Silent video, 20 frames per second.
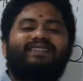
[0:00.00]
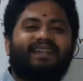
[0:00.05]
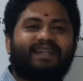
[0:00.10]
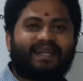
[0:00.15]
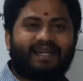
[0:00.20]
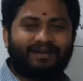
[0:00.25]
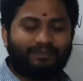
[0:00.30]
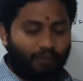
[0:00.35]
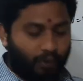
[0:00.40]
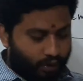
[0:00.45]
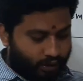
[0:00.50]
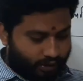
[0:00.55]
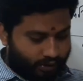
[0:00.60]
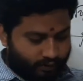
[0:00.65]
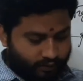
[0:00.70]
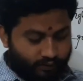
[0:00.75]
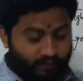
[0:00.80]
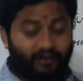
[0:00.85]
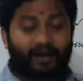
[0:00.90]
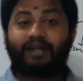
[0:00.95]
second body,
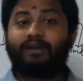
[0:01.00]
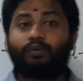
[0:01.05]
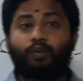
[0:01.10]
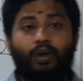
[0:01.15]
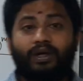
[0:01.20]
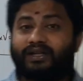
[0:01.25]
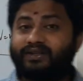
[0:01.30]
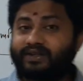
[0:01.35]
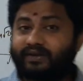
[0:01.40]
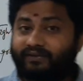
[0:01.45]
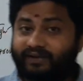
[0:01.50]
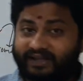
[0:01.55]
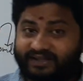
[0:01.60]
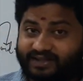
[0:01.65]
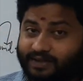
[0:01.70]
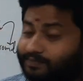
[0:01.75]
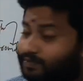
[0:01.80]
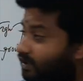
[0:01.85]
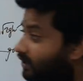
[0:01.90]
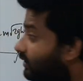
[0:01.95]
right? What is our
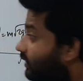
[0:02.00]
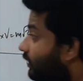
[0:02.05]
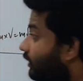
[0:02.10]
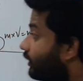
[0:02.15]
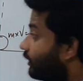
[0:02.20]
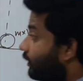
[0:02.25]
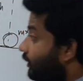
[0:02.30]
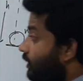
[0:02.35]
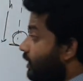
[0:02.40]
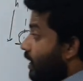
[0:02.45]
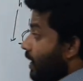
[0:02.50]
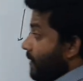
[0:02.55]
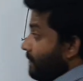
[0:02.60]
assumption here?